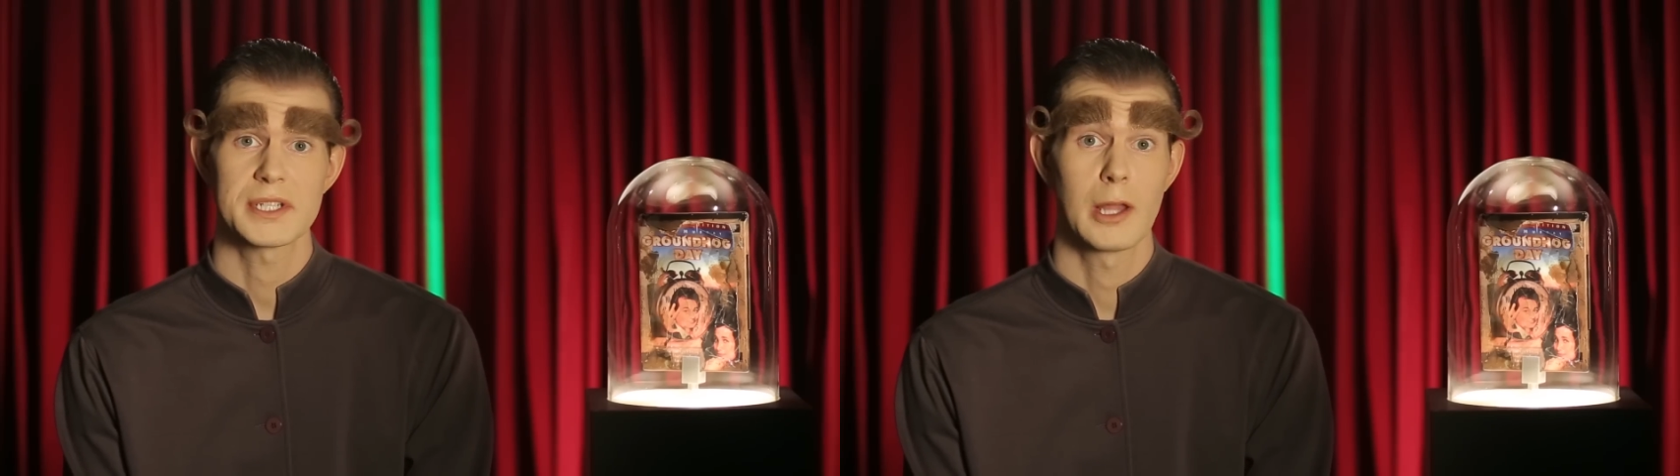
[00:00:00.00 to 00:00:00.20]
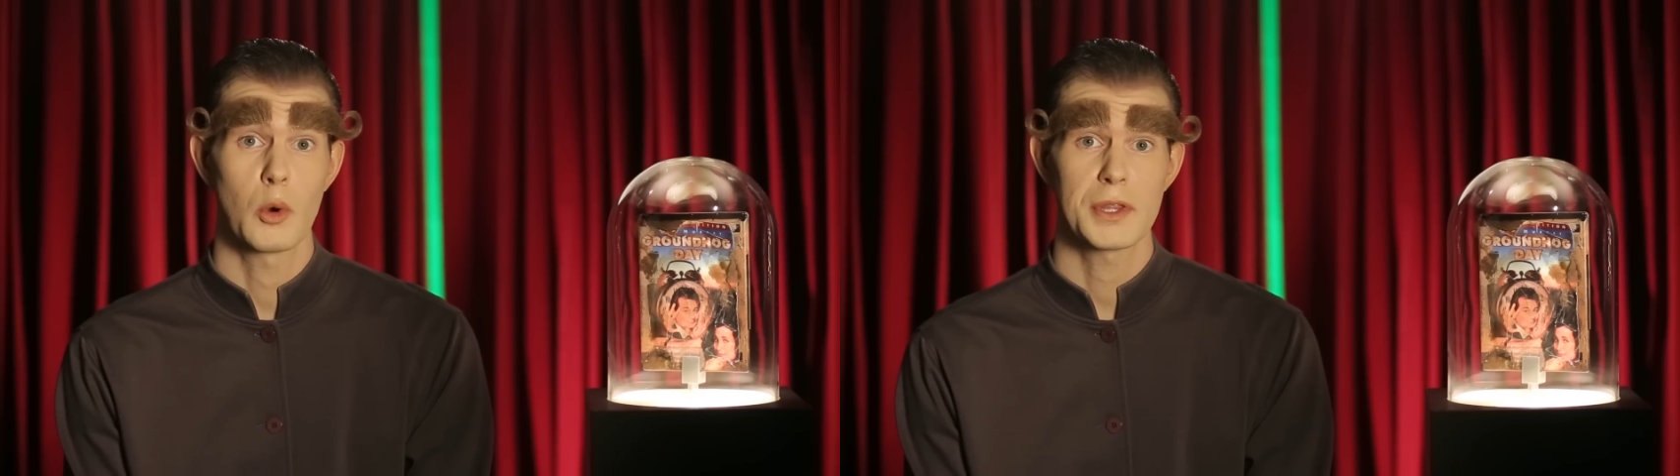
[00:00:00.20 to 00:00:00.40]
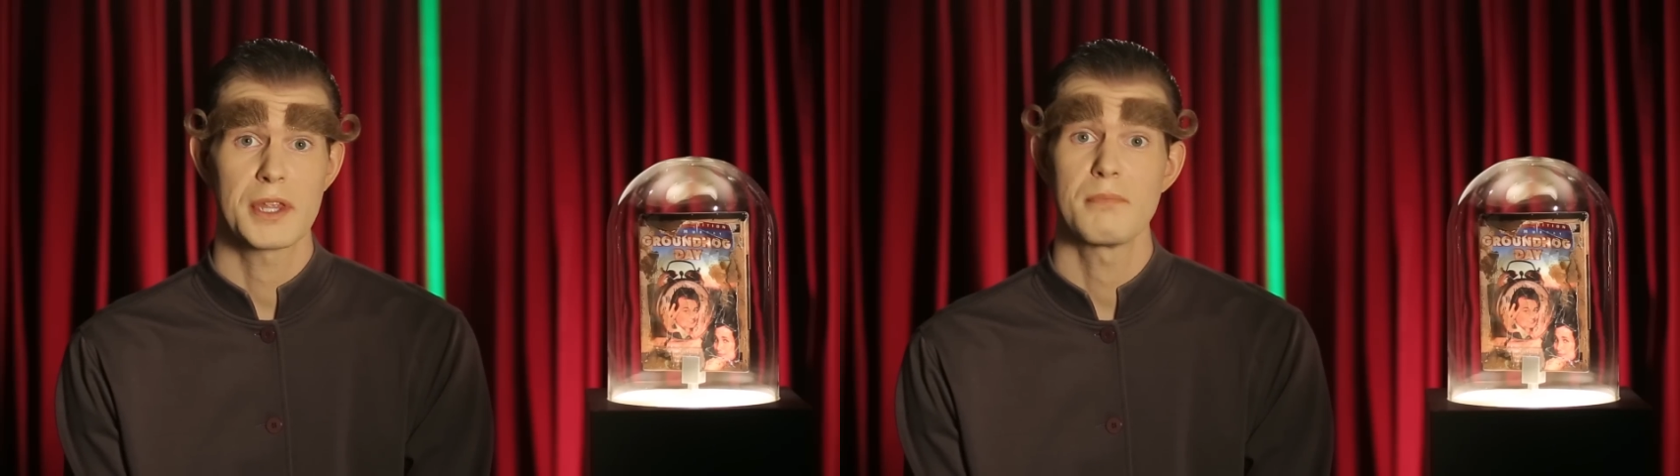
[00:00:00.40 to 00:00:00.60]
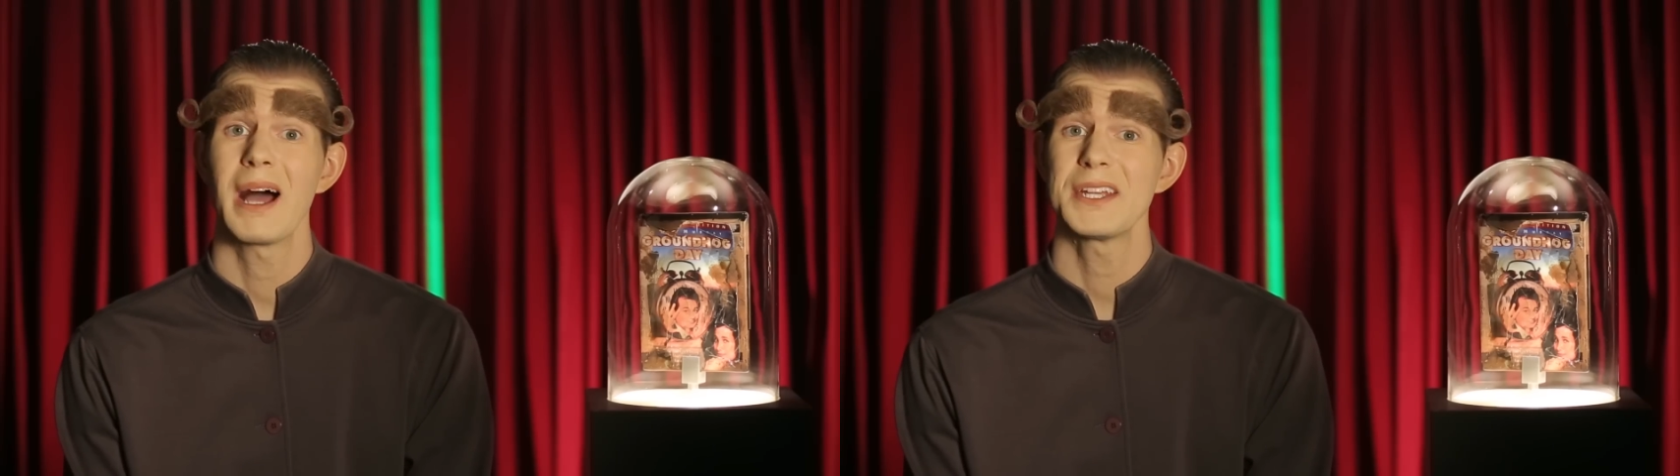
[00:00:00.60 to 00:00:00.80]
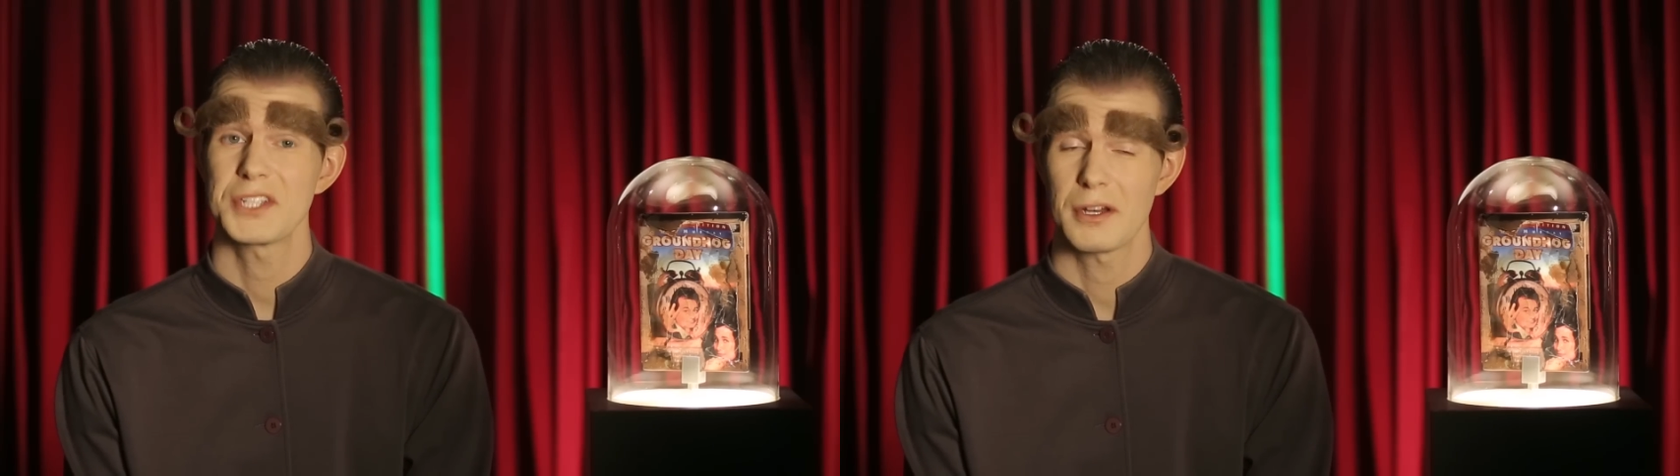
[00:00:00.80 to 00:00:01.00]
is lower than
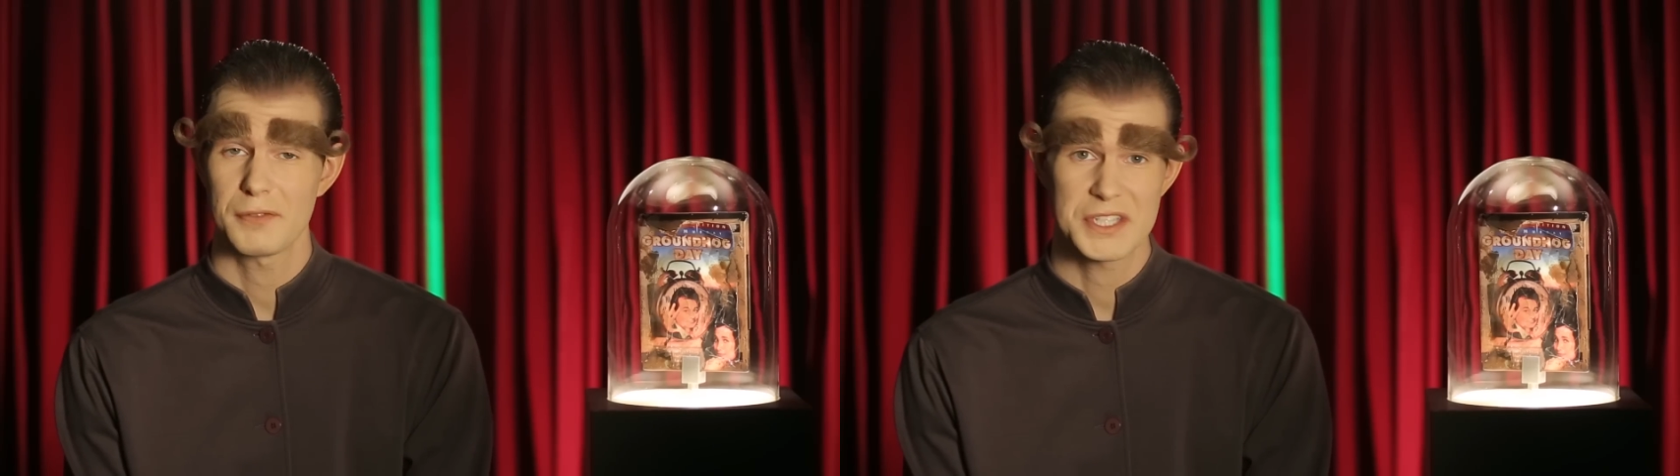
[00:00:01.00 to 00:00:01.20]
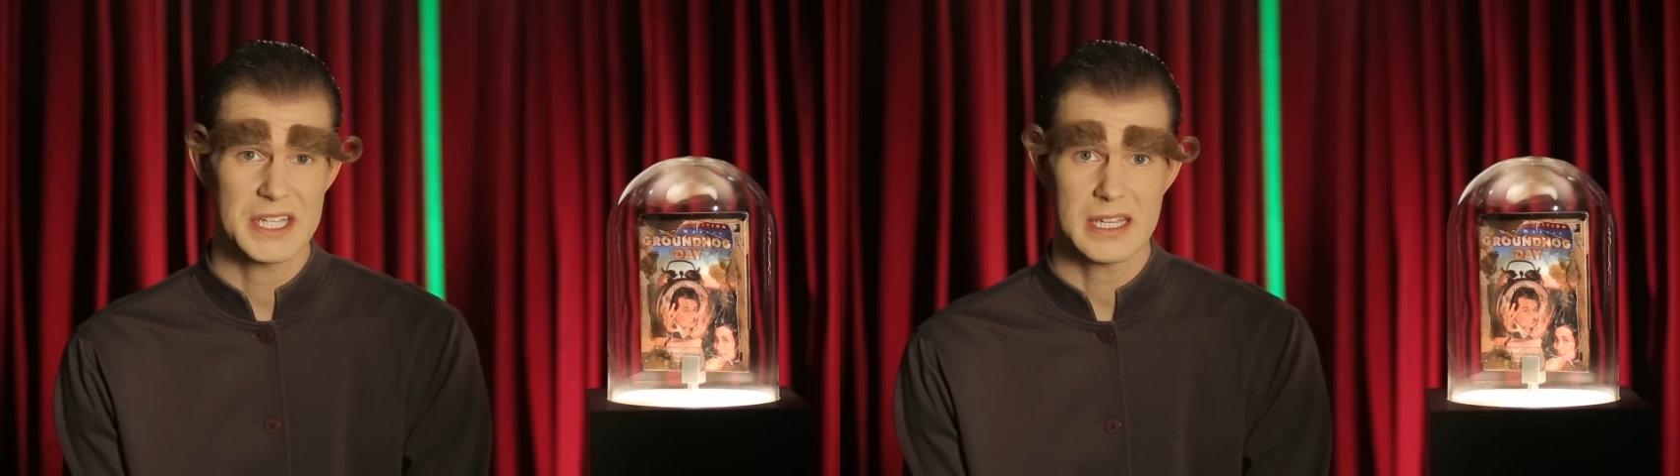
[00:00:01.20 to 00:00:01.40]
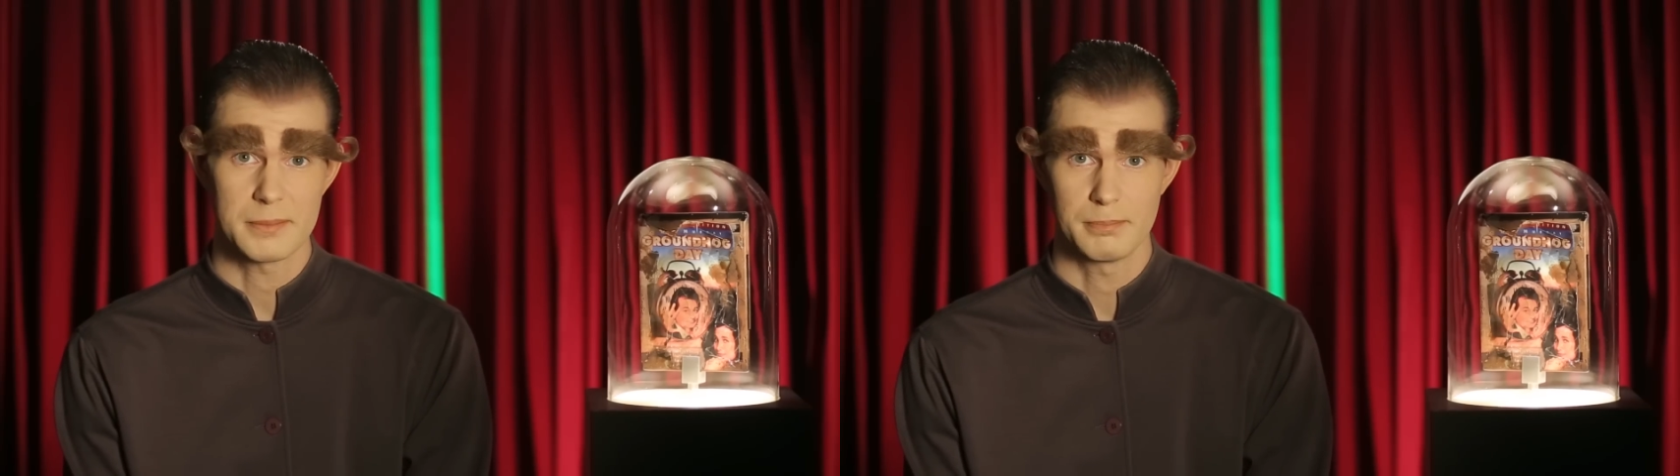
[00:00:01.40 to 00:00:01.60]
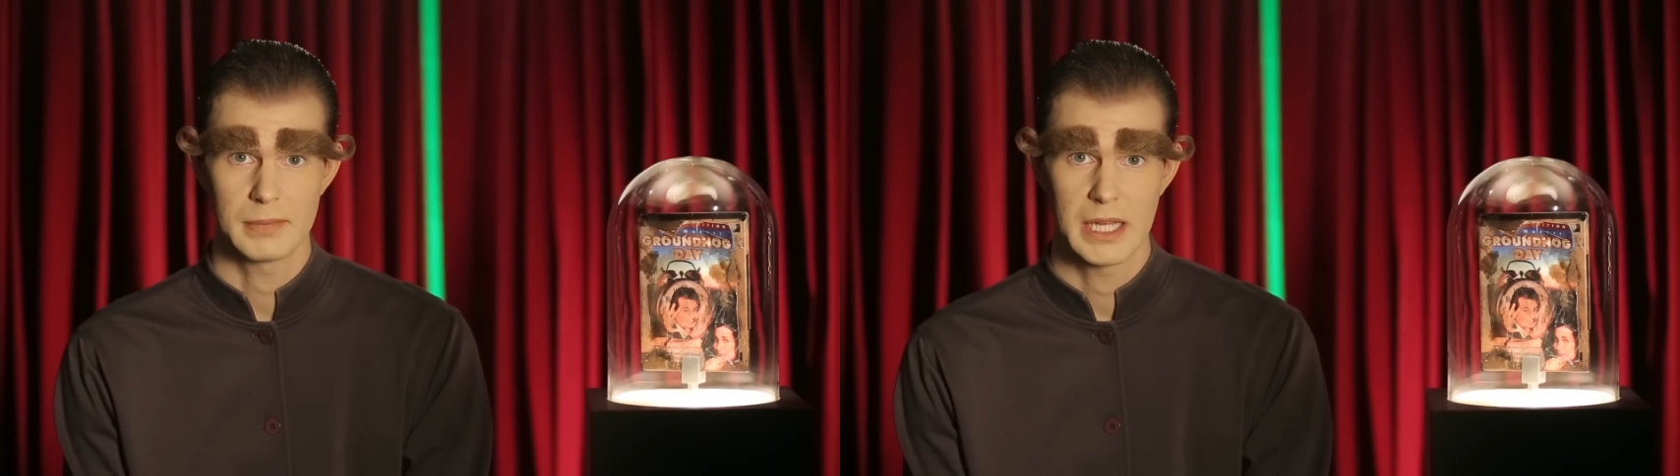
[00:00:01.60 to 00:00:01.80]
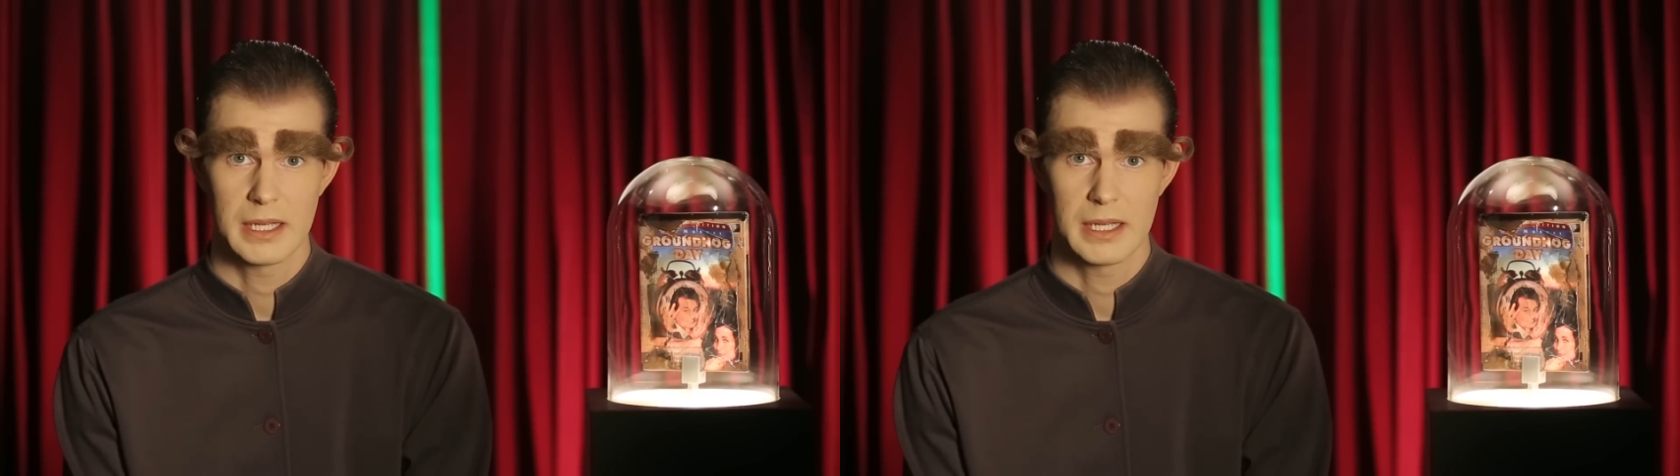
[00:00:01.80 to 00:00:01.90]
my self-esteem.